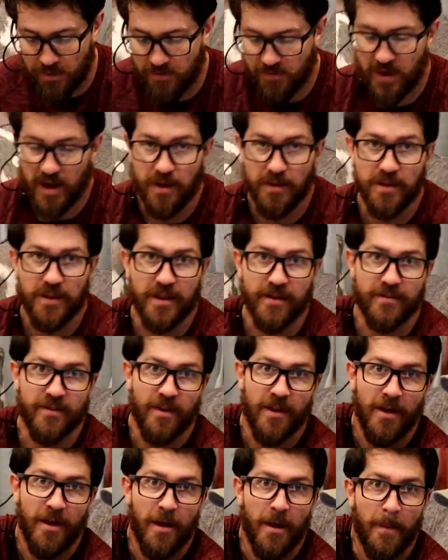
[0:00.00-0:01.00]
we found
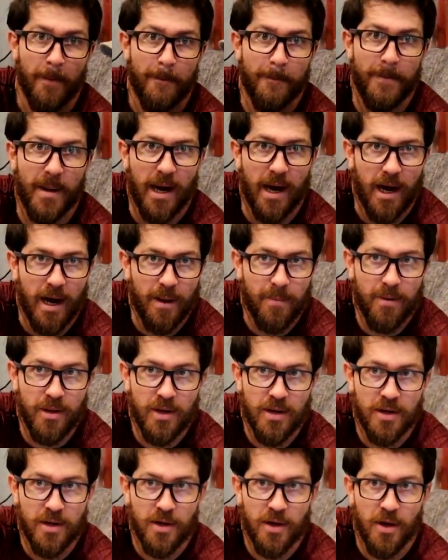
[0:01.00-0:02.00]
this
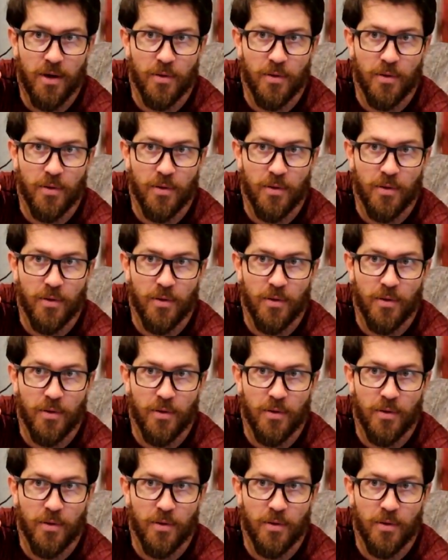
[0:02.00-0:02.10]
Bob